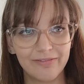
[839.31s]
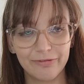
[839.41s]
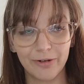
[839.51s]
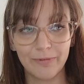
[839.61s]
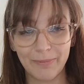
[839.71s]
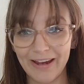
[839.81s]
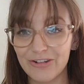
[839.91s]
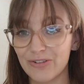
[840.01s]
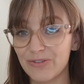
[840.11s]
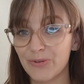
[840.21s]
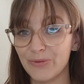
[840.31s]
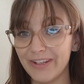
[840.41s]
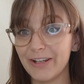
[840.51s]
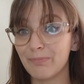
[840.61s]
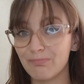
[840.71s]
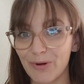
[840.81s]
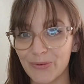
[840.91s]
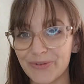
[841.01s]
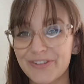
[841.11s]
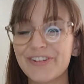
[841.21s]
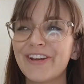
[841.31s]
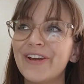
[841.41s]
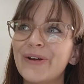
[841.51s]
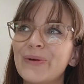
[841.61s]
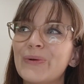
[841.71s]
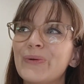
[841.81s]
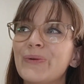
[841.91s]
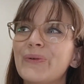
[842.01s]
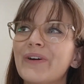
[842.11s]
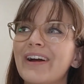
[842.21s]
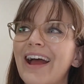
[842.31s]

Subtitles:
from the patients who need it most, who